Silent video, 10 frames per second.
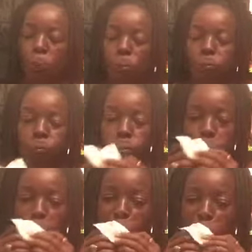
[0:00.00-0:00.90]
see if I
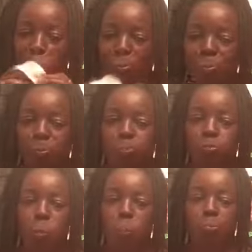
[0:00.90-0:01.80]
like this corn.
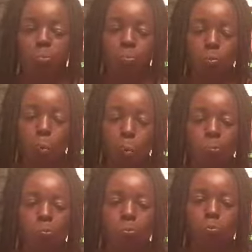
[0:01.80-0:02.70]
You don't
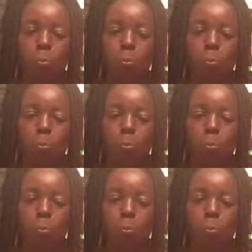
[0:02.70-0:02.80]
ruin